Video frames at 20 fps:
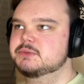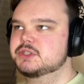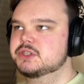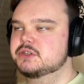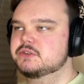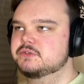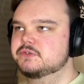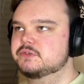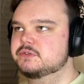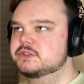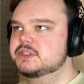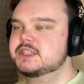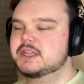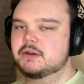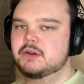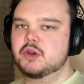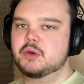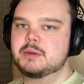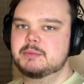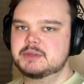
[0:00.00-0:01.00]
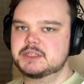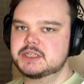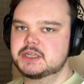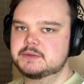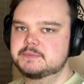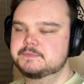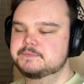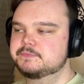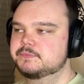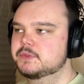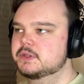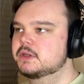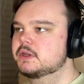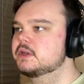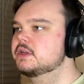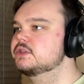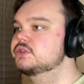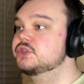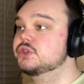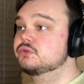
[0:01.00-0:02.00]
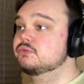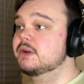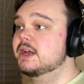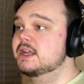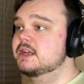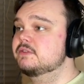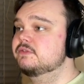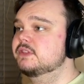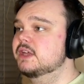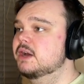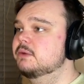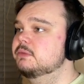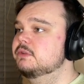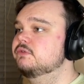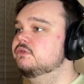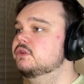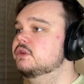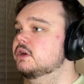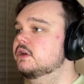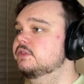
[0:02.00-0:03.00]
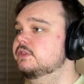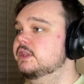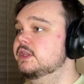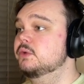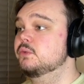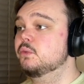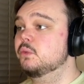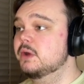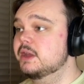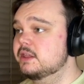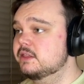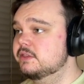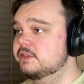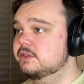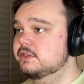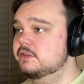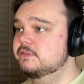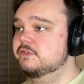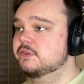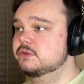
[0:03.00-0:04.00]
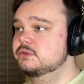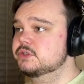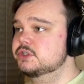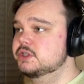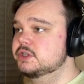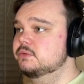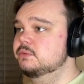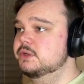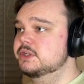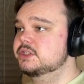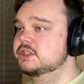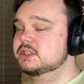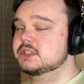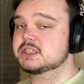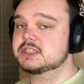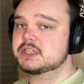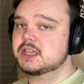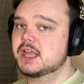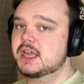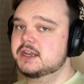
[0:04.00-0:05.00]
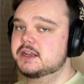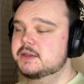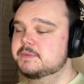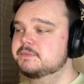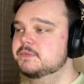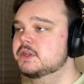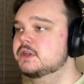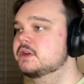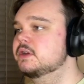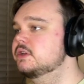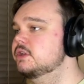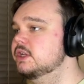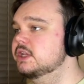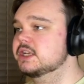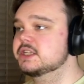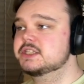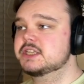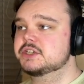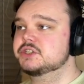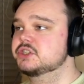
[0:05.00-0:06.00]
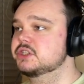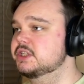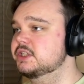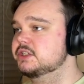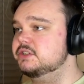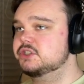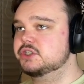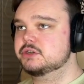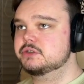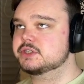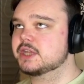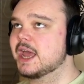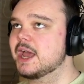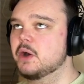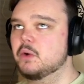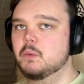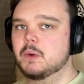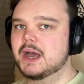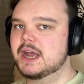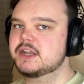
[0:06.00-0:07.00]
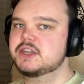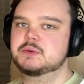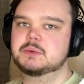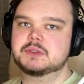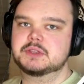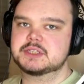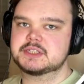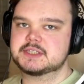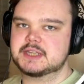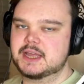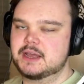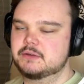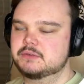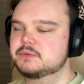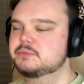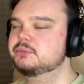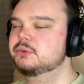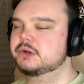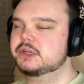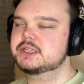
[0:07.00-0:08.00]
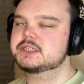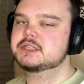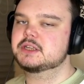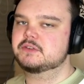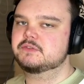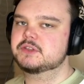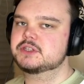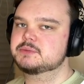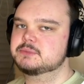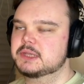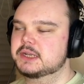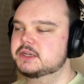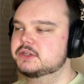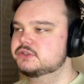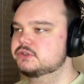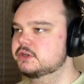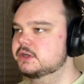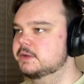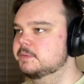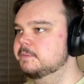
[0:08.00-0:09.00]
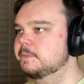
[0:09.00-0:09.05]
of stereo imaging. To the right of that we've got the width function, which is a slider. You can essentially choose how wide you want the sound, pretty self-explanatory.